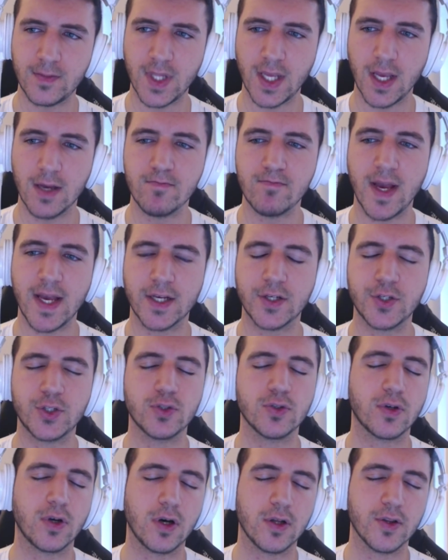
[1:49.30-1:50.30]
make
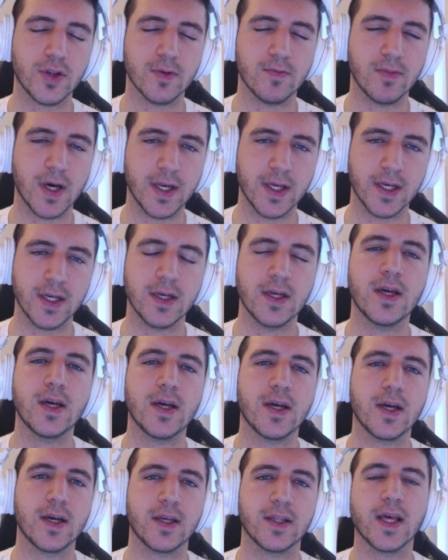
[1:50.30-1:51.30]
sure all the money
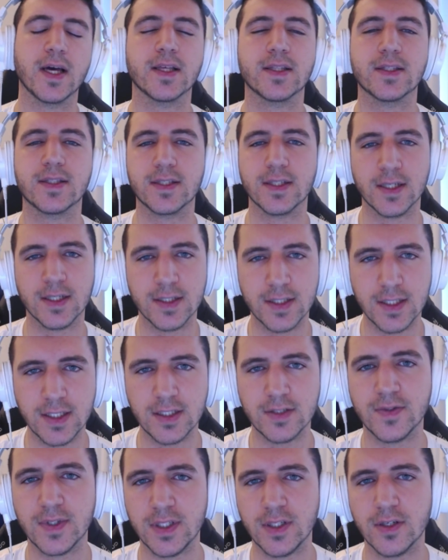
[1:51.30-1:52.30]
that
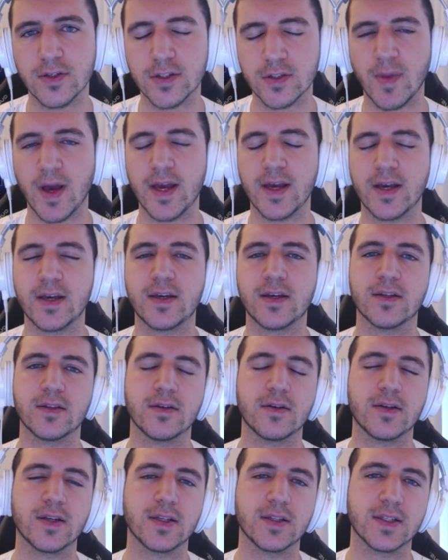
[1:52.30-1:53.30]
these videos make
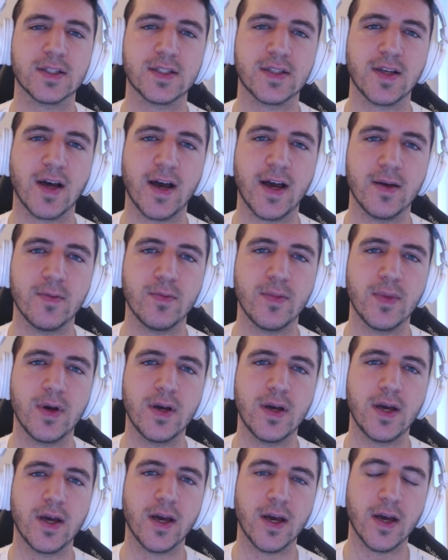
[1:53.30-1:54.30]
during this time
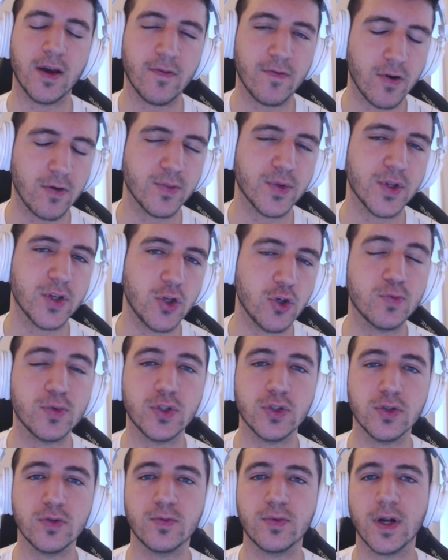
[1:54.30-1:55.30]
from the
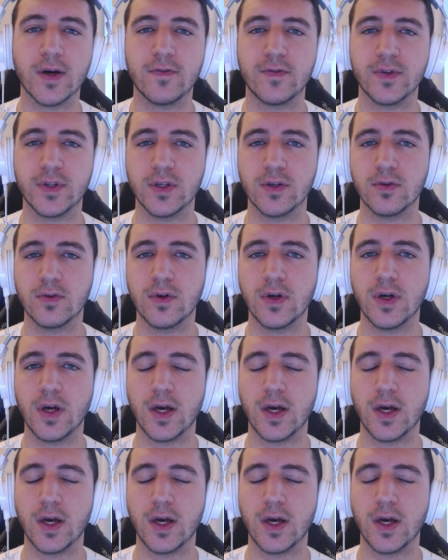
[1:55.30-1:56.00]
YouTube revenue,